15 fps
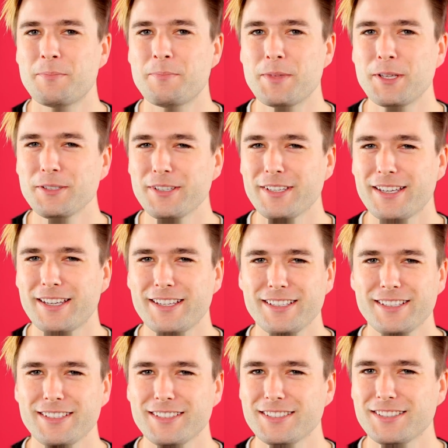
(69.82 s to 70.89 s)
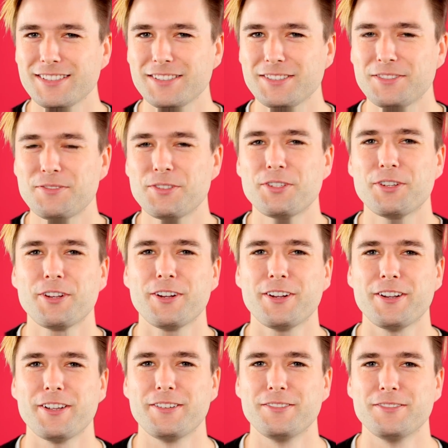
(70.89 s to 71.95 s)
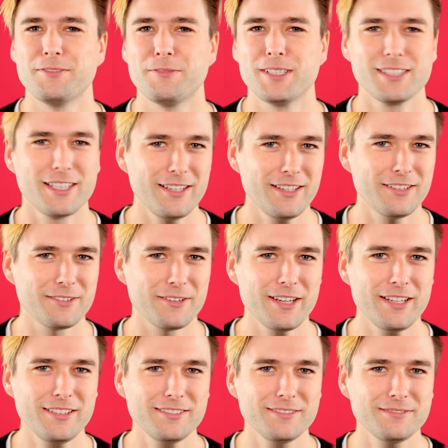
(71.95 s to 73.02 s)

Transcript: Milk, eggs, sugar, and whiskey, right?